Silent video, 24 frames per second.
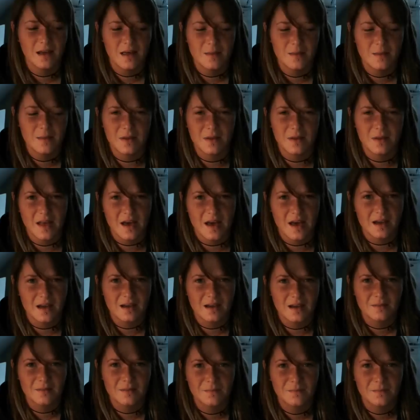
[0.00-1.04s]
But like,
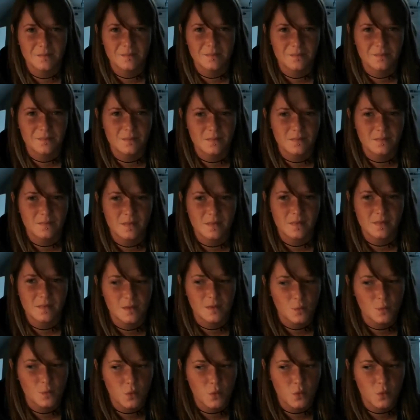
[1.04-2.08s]

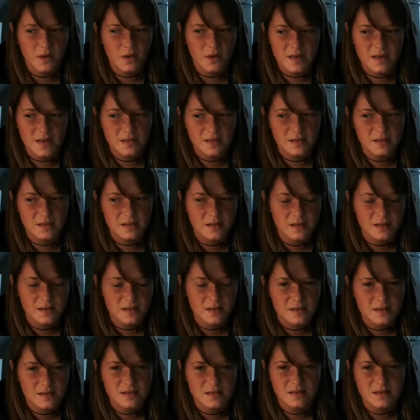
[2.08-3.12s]
wouldn't it
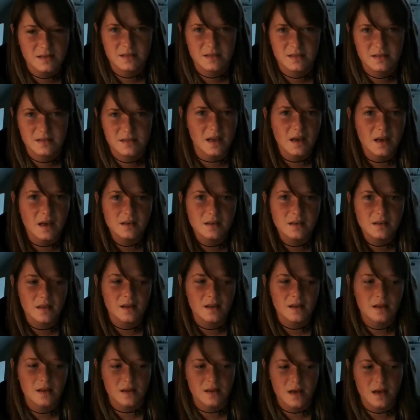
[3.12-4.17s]
stick to the
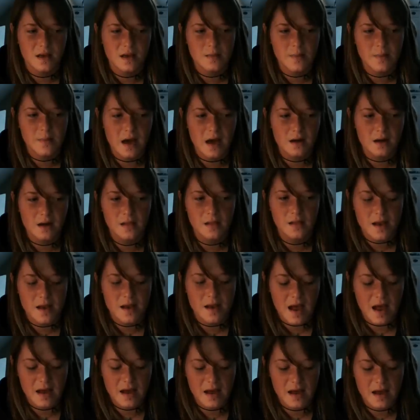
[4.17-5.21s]
inside of the bottle? Like
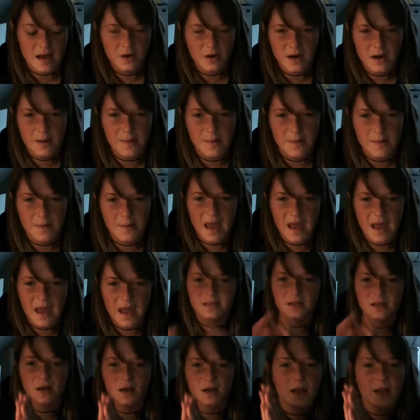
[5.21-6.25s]
I could put it on my hands
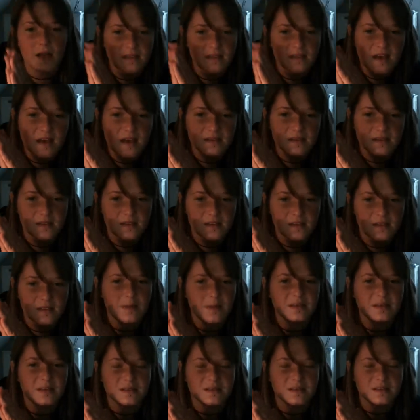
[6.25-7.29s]
and go like this and they'd be
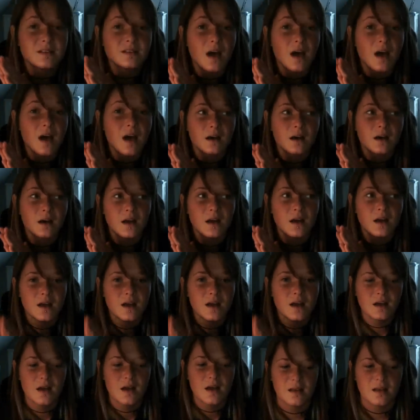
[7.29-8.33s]
stuck.
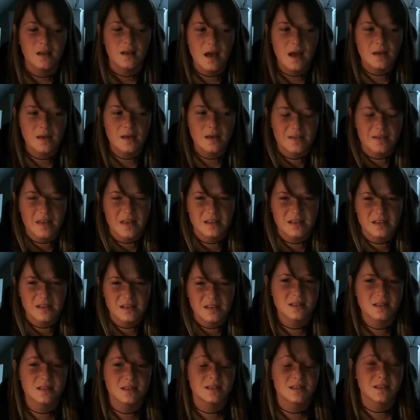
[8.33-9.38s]
And like that's just
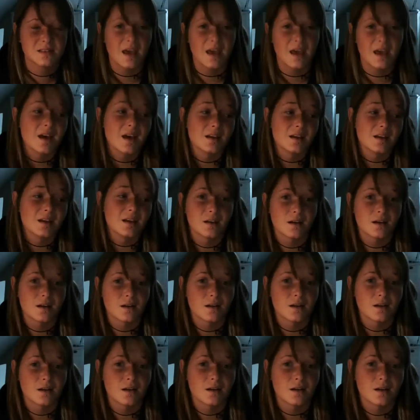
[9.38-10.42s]
skin. Or
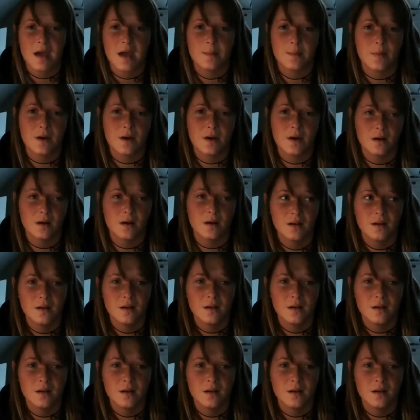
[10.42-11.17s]
like paper.